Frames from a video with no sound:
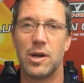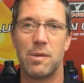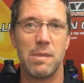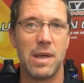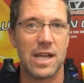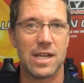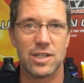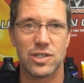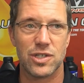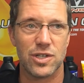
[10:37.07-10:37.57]

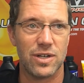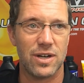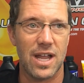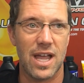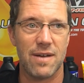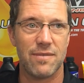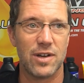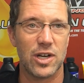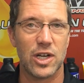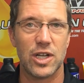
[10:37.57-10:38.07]
making sure you're
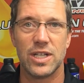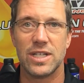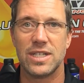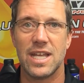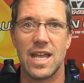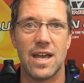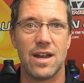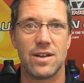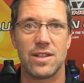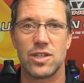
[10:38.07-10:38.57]
having a good
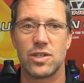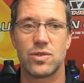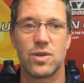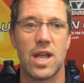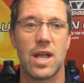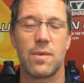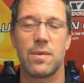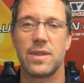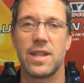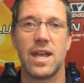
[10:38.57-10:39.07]
day out at the
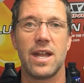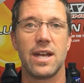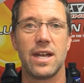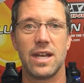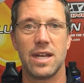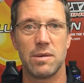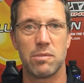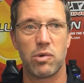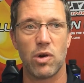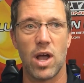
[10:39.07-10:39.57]
track without
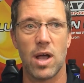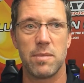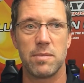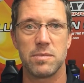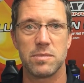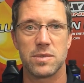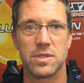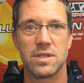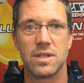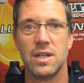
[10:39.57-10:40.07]
any
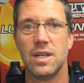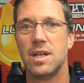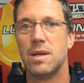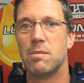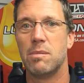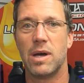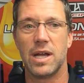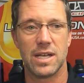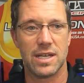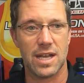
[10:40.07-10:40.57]
problems,
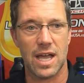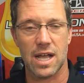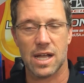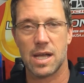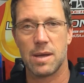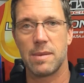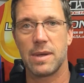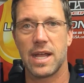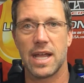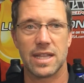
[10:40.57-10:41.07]
but not
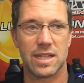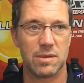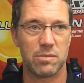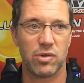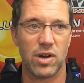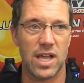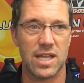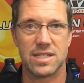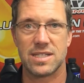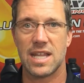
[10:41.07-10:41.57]
coming at the
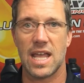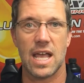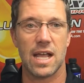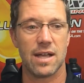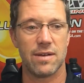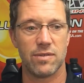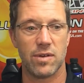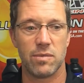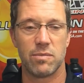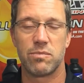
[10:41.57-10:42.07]
price tag
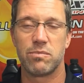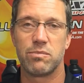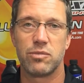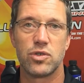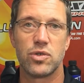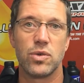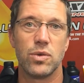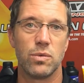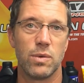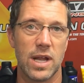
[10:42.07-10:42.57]
of a
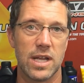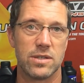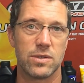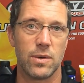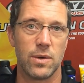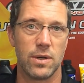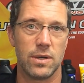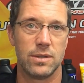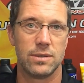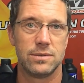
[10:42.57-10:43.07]
true race
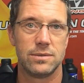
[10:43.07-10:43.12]
oil.